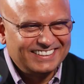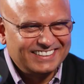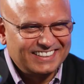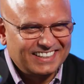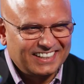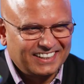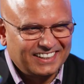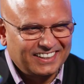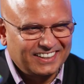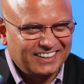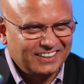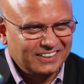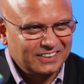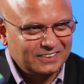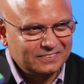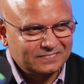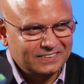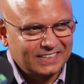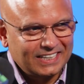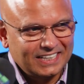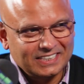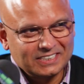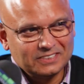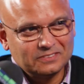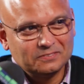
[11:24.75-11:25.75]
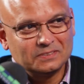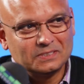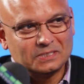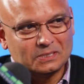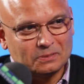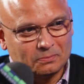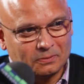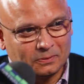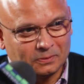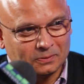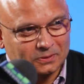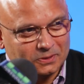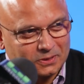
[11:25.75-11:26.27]
Yeah, all of that is
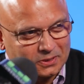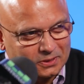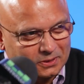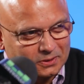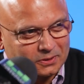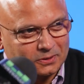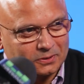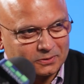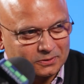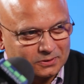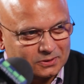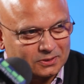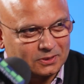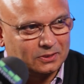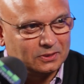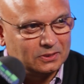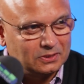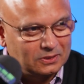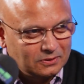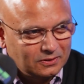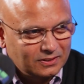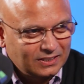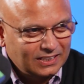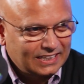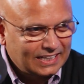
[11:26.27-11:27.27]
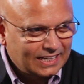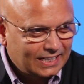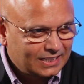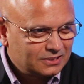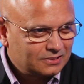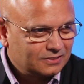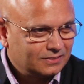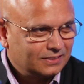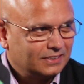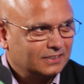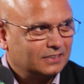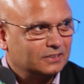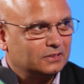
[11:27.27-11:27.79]
visible to you, so you can
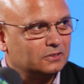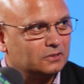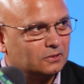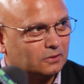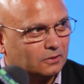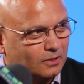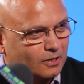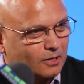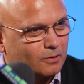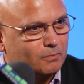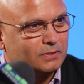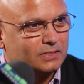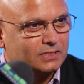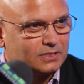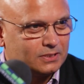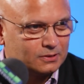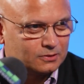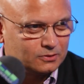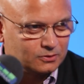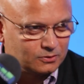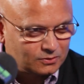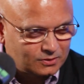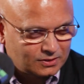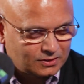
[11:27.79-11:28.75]
actually control how much is